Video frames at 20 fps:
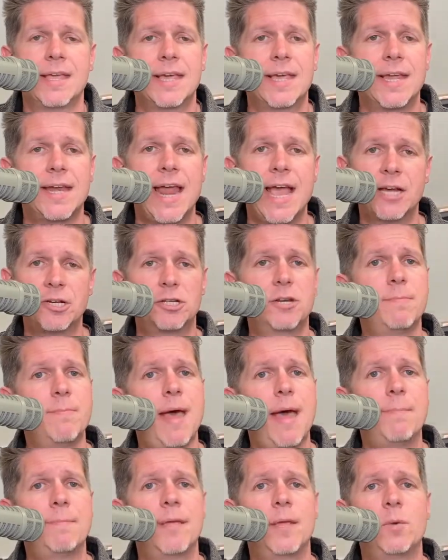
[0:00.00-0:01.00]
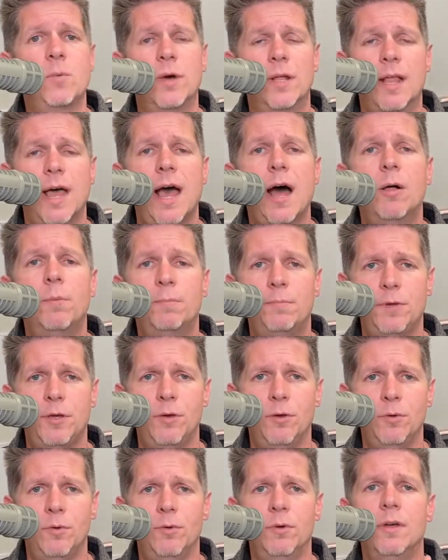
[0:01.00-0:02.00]
Connection mapping will help
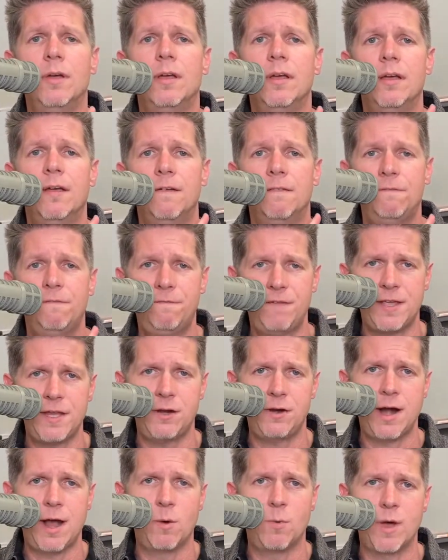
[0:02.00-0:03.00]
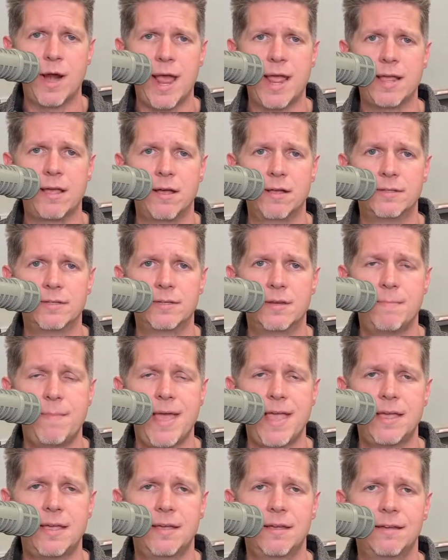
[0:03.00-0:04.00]
you figure out what icons to
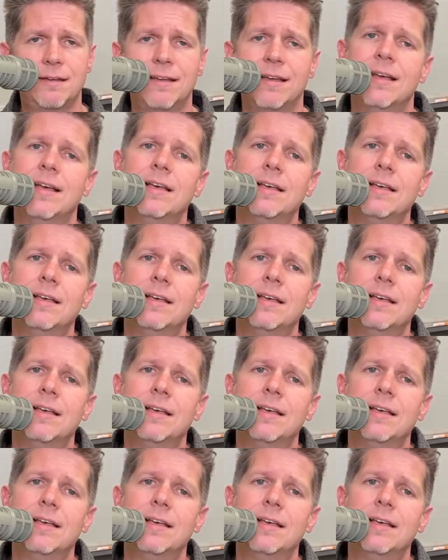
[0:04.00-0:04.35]
make.